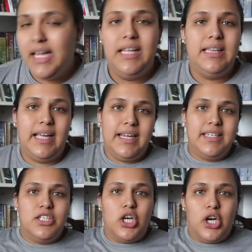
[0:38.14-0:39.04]

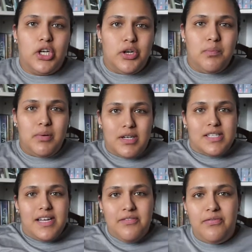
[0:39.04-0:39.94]
like darker
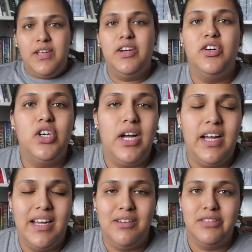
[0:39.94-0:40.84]
books, I feel
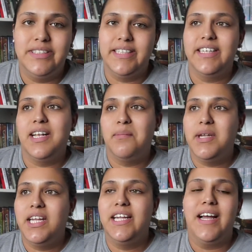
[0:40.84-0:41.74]
I was like, let
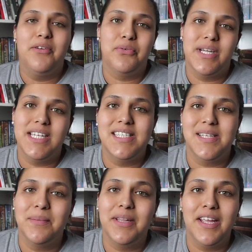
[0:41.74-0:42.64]
me read
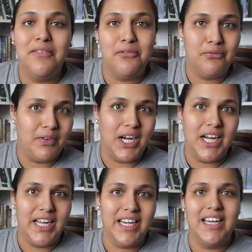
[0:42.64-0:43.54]
something
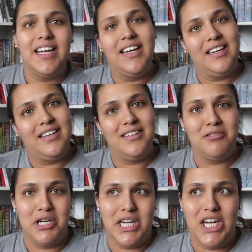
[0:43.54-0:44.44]
fun and
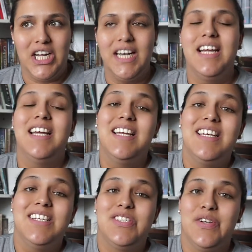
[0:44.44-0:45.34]
whatnot.
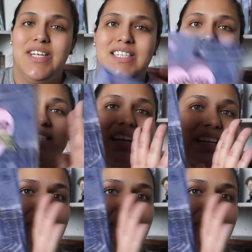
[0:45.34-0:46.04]
So I decided